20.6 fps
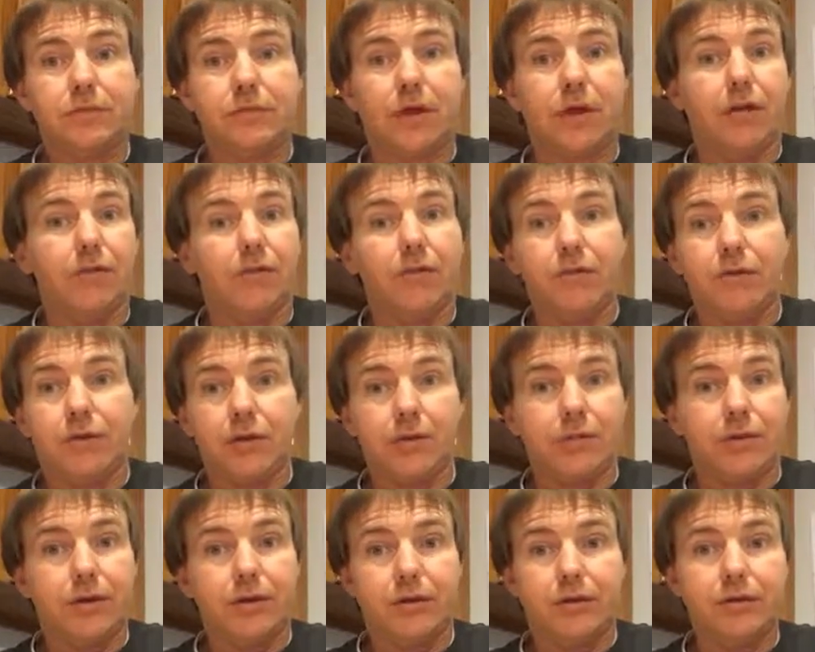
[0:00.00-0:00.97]
everybody
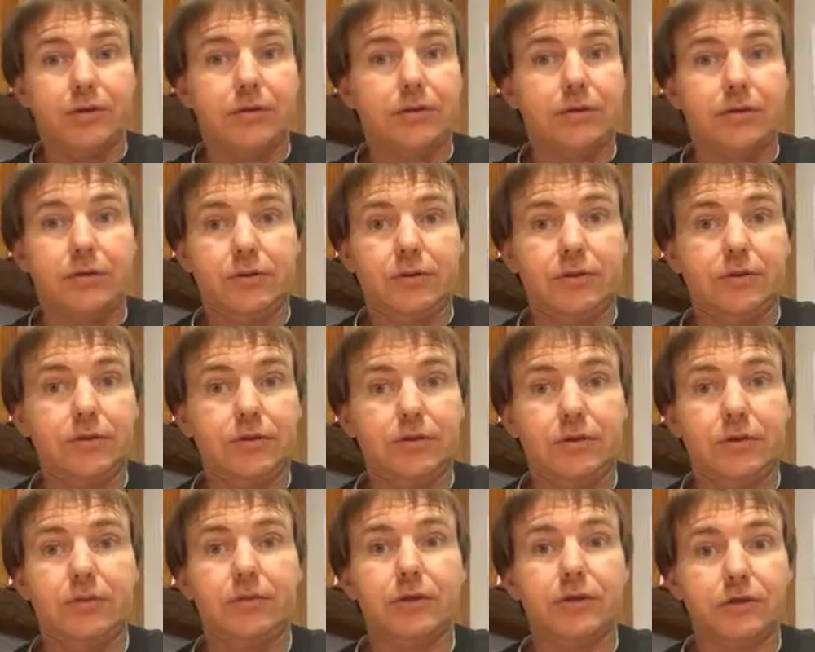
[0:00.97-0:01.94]
makes
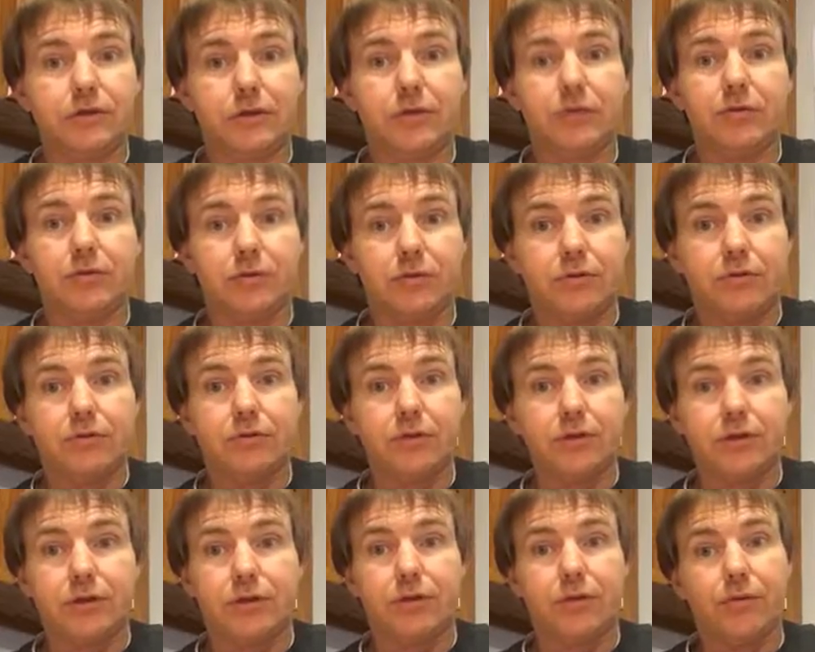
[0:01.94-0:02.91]
something similar to a
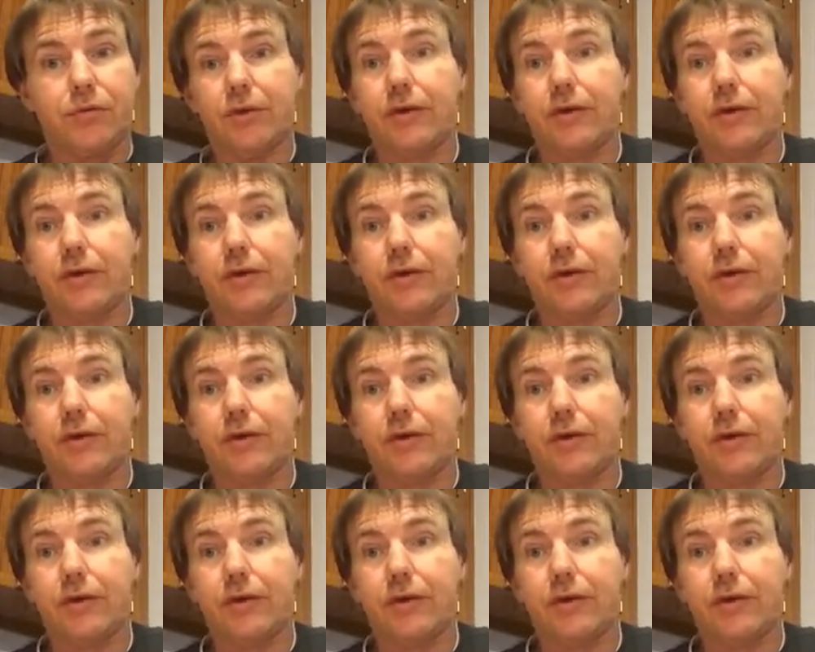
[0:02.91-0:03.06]
Senko.